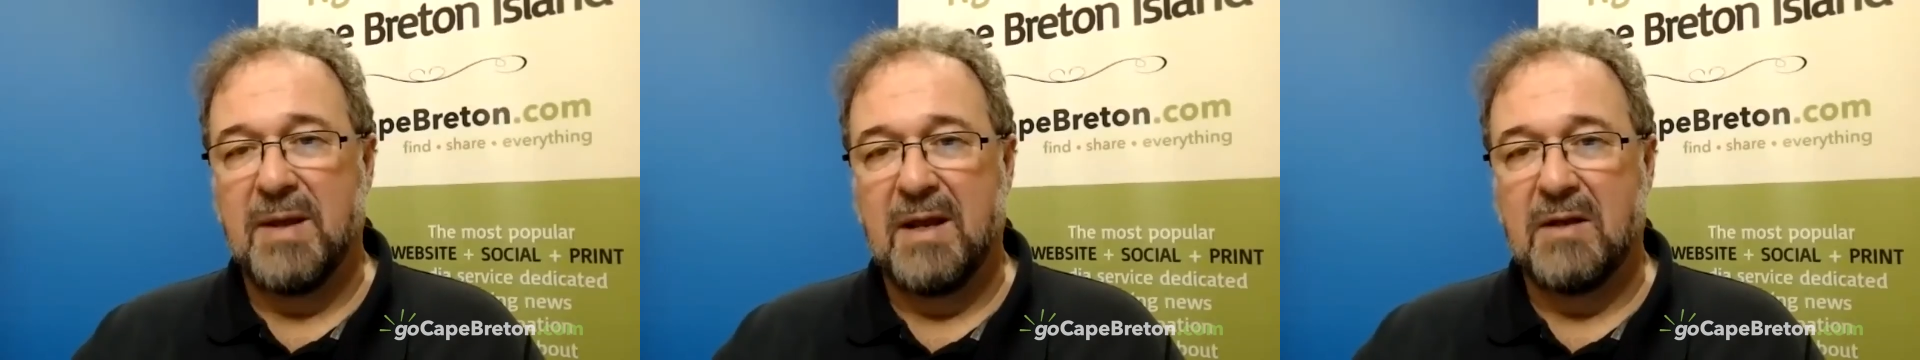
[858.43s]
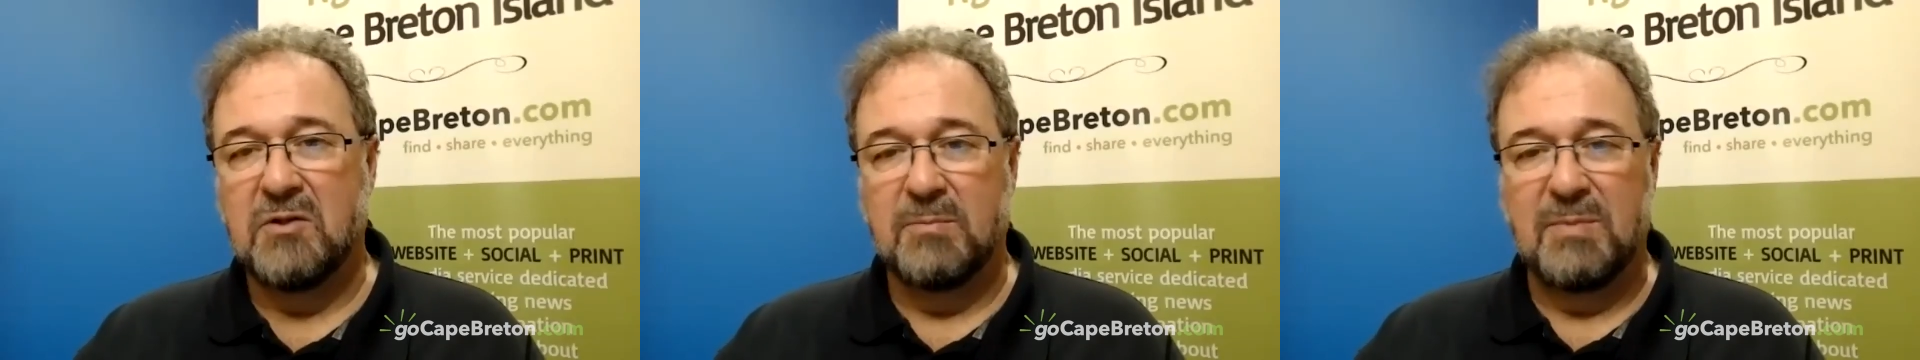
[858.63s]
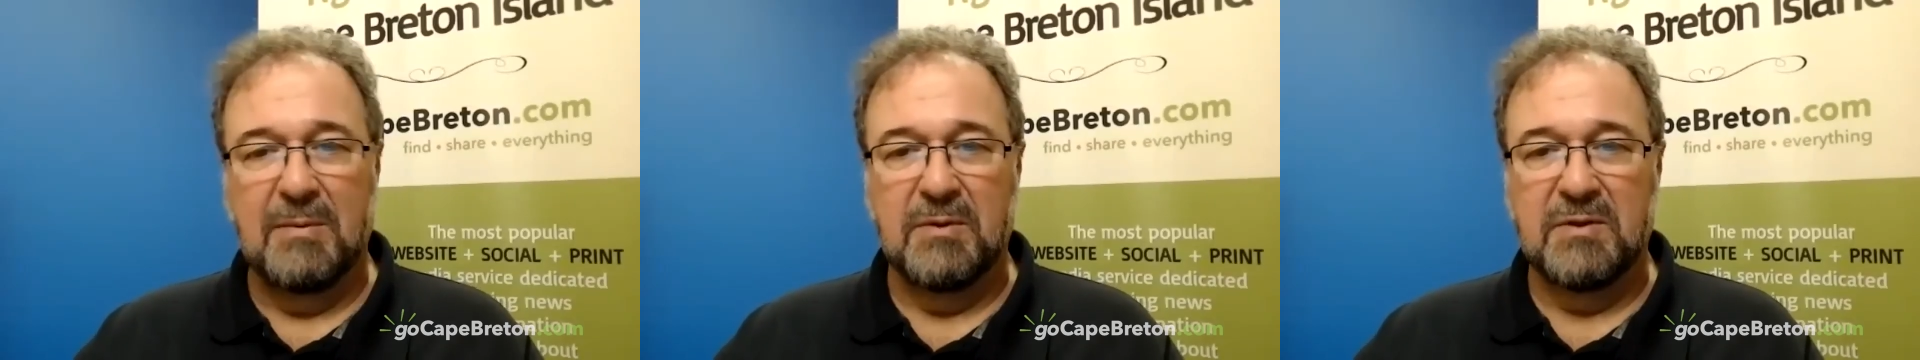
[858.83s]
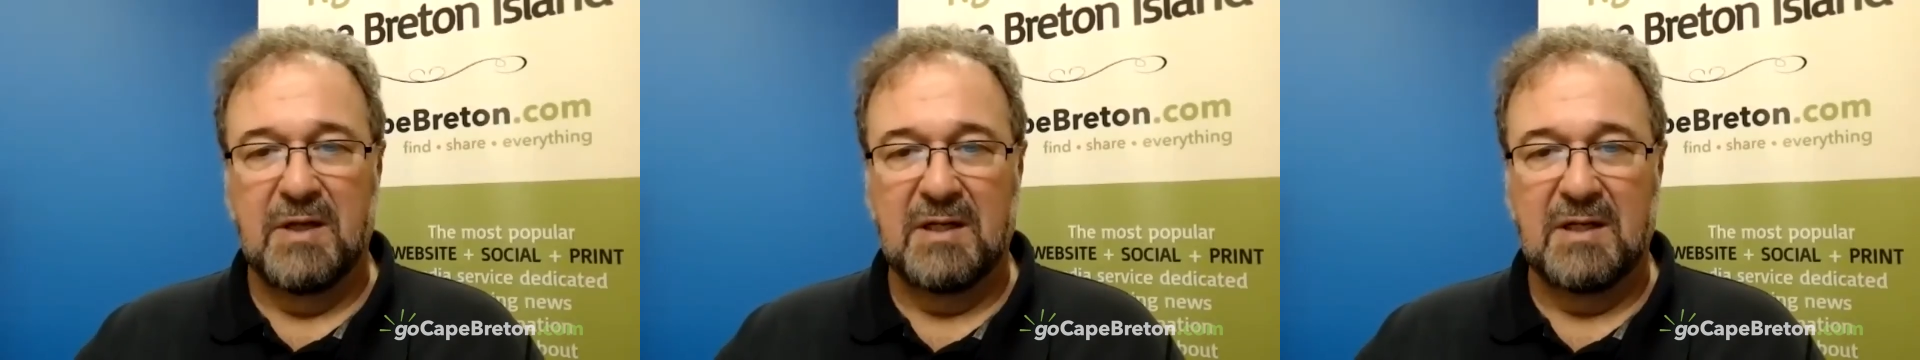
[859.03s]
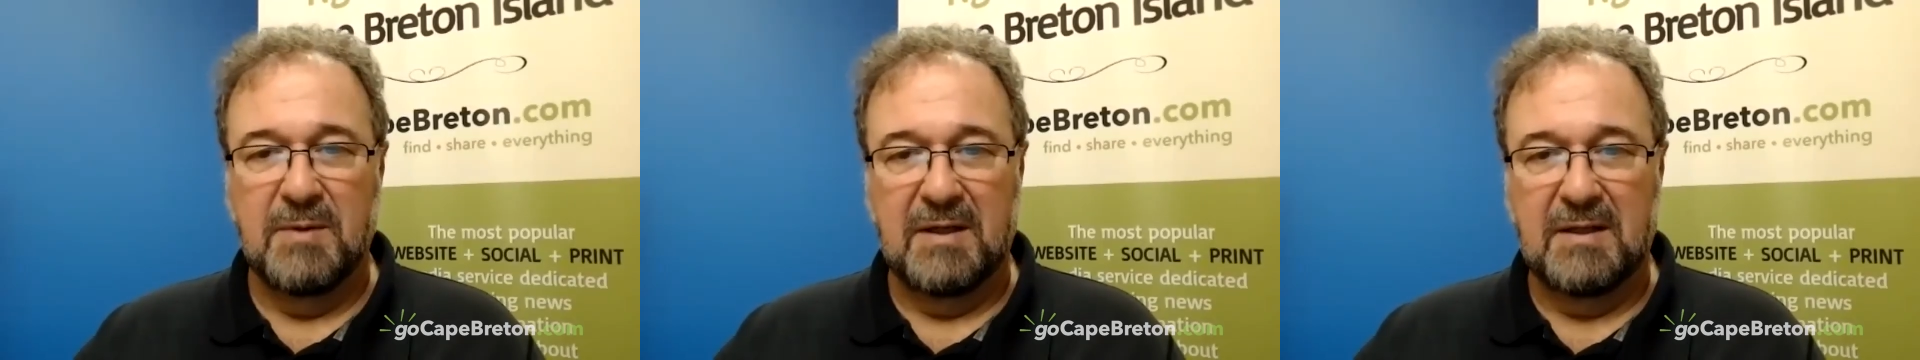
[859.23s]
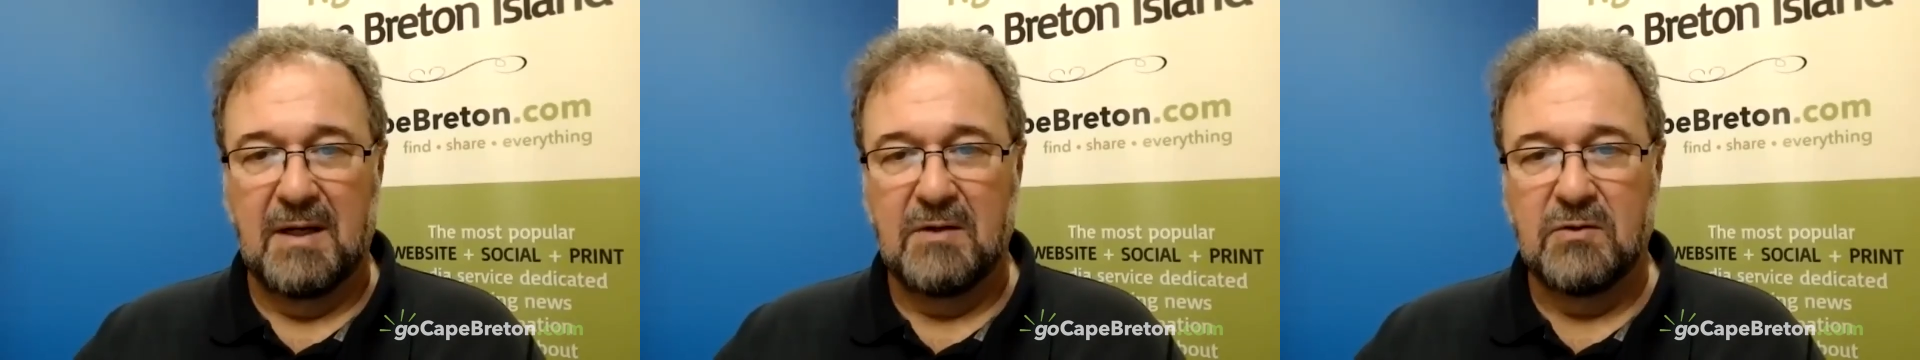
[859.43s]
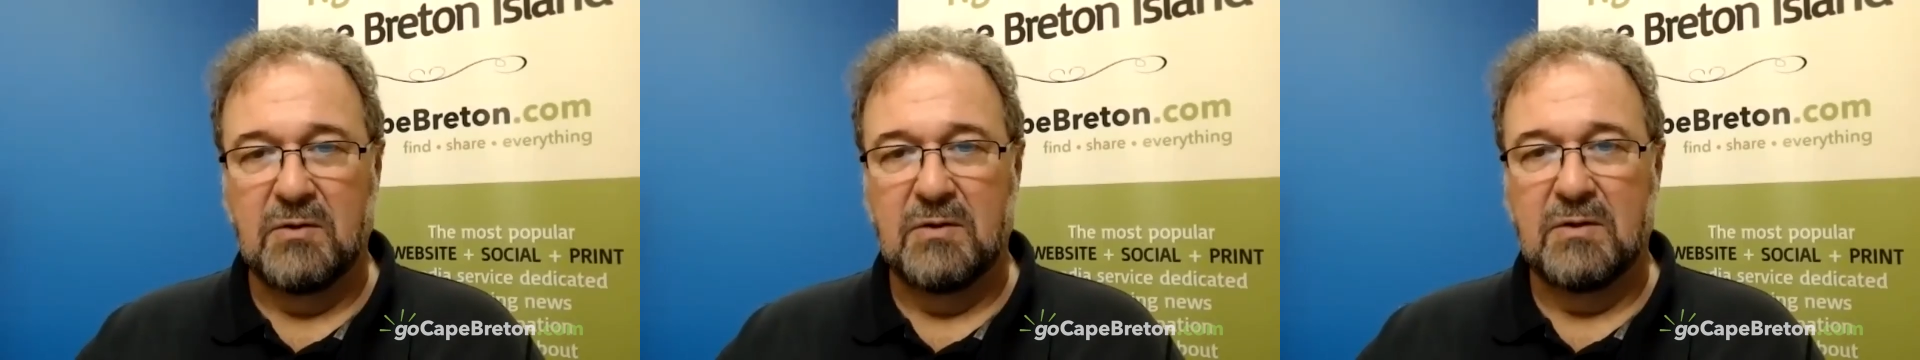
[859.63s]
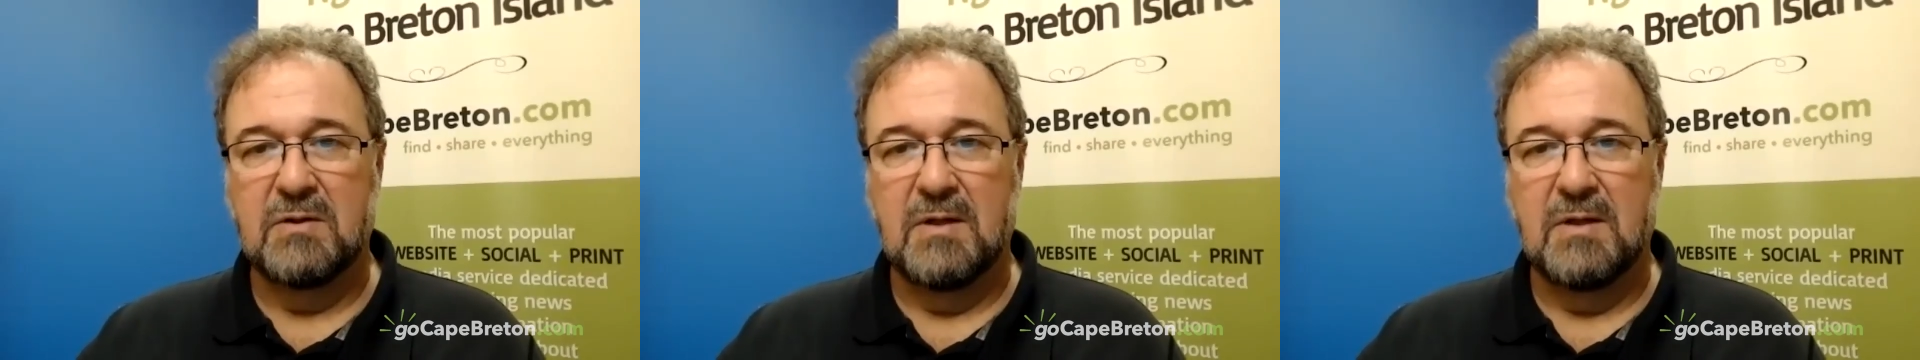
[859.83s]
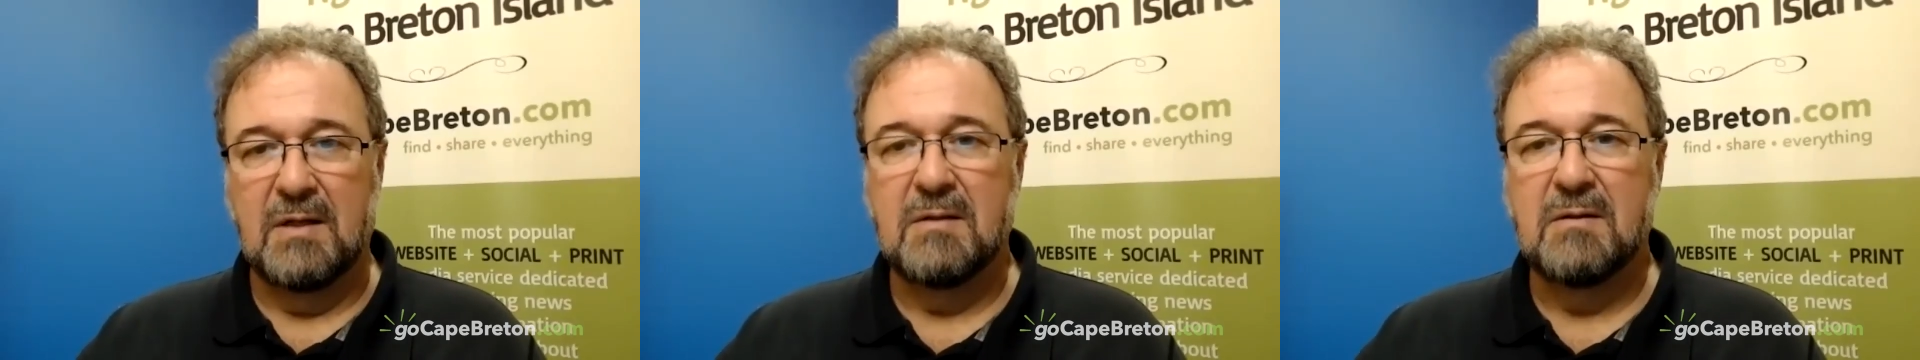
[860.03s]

managing people's expectations.